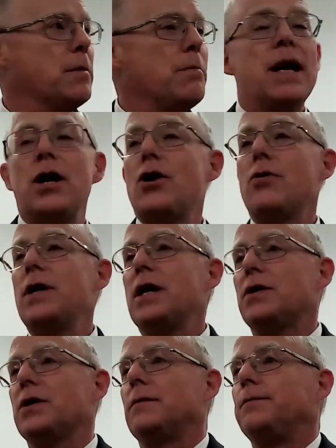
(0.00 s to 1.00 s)
but I know
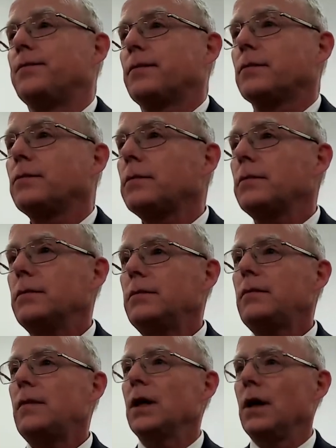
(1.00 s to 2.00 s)
this:
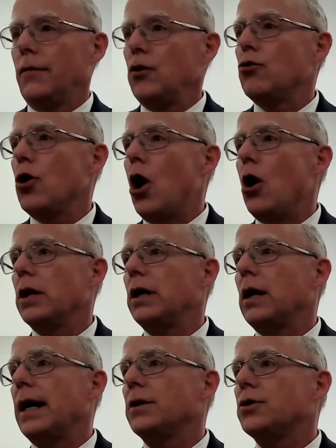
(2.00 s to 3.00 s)
if you call,
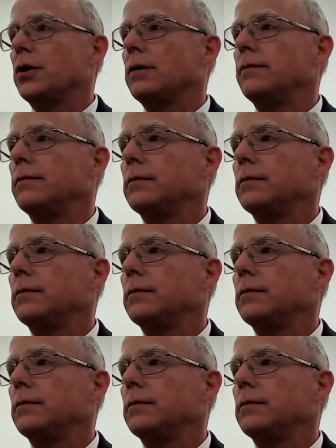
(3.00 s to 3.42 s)
He'll answer.